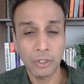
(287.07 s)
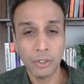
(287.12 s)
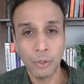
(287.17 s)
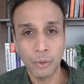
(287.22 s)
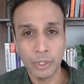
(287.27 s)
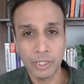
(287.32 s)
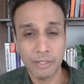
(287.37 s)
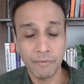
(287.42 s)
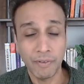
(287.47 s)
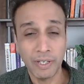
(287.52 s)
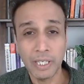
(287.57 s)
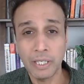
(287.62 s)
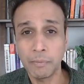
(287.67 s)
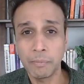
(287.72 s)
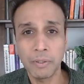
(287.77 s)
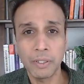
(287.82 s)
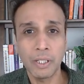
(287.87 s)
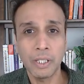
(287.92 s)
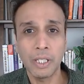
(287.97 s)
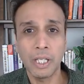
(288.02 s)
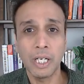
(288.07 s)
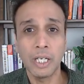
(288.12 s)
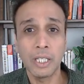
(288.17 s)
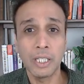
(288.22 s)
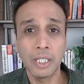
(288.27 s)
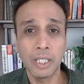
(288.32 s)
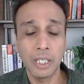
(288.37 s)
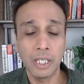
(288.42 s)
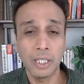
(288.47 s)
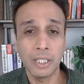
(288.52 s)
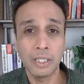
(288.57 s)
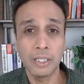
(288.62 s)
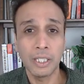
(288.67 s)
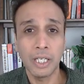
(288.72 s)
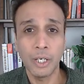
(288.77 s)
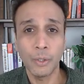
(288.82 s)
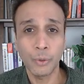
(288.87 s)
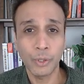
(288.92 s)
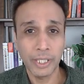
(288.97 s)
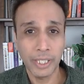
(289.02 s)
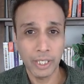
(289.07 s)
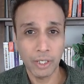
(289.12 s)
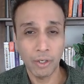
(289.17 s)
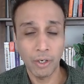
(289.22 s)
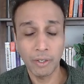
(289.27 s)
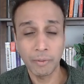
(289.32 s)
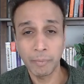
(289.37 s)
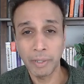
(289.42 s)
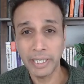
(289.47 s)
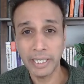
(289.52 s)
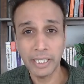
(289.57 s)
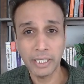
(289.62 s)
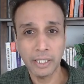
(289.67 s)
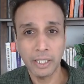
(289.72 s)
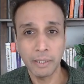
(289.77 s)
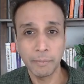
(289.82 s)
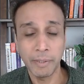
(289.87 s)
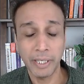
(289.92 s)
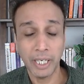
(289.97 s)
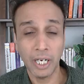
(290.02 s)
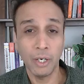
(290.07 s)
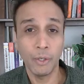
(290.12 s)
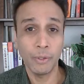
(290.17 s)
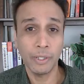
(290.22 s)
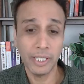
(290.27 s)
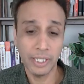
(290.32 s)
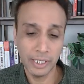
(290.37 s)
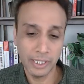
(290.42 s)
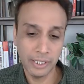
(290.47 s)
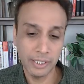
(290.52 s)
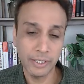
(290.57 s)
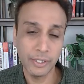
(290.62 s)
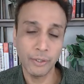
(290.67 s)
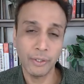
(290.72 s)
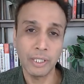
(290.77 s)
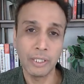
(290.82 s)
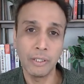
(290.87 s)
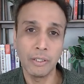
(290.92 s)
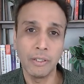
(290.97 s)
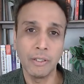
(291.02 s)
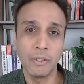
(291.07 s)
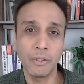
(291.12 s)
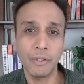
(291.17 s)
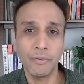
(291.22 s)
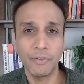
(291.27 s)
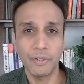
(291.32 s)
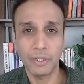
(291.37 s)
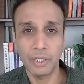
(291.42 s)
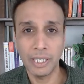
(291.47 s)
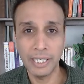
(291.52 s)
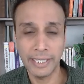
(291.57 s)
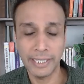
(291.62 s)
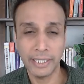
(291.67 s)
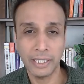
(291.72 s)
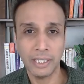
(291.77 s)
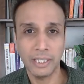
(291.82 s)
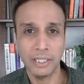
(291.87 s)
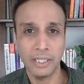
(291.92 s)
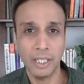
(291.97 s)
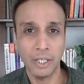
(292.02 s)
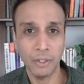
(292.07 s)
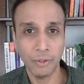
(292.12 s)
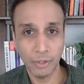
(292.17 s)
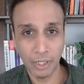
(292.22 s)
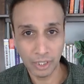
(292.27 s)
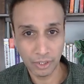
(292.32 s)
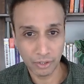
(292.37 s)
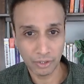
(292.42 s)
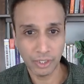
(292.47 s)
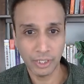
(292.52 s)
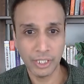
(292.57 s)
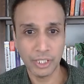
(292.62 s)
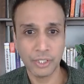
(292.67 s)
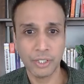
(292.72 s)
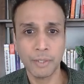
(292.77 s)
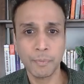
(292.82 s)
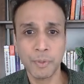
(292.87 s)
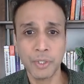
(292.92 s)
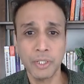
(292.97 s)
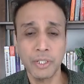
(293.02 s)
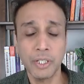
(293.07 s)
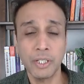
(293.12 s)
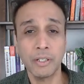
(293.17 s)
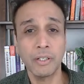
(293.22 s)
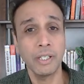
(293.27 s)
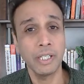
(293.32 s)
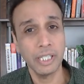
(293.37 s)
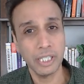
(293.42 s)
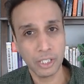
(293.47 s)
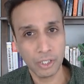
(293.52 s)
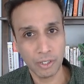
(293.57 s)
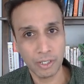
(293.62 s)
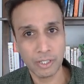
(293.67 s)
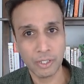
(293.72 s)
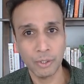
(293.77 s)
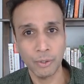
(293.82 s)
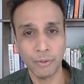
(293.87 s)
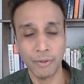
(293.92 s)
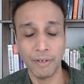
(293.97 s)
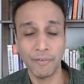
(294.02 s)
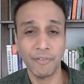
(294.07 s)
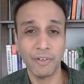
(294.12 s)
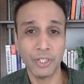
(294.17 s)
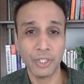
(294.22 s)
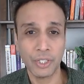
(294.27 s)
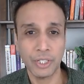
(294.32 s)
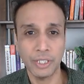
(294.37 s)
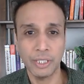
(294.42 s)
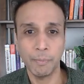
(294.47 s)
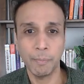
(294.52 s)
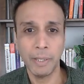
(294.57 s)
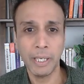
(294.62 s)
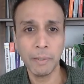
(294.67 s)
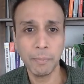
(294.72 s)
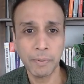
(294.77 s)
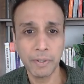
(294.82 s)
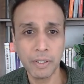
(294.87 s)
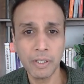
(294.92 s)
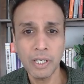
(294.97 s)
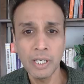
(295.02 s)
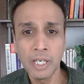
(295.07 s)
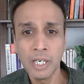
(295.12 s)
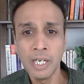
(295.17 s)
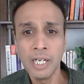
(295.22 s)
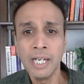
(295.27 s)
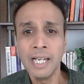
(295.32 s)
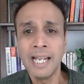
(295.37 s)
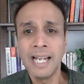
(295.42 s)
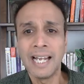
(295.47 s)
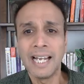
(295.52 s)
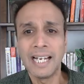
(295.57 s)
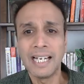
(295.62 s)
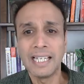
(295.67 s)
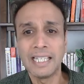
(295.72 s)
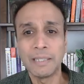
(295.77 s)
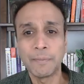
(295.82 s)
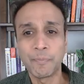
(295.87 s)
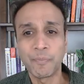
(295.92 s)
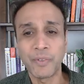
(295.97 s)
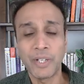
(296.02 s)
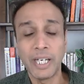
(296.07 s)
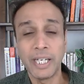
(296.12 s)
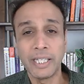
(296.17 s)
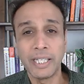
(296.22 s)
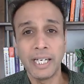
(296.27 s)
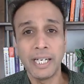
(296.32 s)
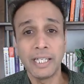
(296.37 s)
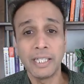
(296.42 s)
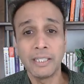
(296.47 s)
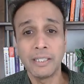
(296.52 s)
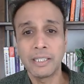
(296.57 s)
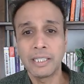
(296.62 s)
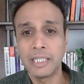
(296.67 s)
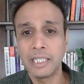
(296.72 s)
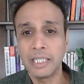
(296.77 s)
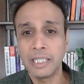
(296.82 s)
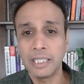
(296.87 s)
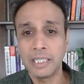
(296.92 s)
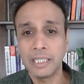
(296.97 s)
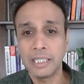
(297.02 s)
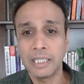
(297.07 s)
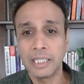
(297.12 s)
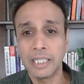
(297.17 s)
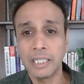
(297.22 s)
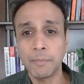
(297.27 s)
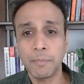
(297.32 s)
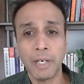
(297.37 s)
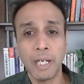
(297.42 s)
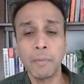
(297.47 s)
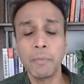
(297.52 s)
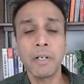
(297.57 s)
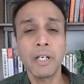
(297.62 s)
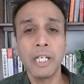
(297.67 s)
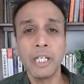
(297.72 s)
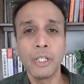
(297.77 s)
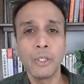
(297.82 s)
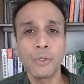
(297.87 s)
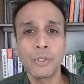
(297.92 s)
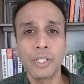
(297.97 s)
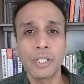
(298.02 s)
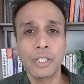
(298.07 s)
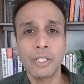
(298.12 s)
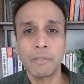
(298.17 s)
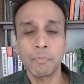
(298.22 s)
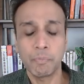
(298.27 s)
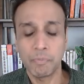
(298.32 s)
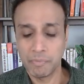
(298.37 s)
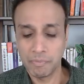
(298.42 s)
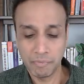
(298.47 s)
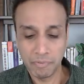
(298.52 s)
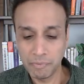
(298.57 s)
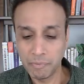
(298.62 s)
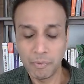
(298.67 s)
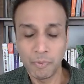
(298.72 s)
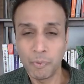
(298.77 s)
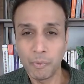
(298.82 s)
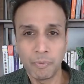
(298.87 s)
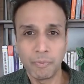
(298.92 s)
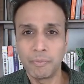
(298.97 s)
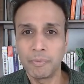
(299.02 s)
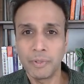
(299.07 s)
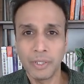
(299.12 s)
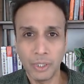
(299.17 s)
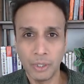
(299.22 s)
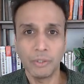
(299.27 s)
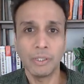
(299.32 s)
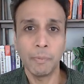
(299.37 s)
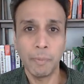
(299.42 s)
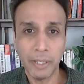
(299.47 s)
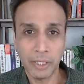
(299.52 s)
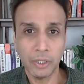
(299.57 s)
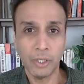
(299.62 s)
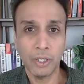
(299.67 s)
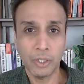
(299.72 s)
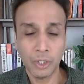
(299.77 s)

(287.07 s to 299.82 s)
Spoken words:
code is available out there on my GitHub account, and you can look for the link down under the description here, and it's also referenced in the paper. It primarily uses you know, the Python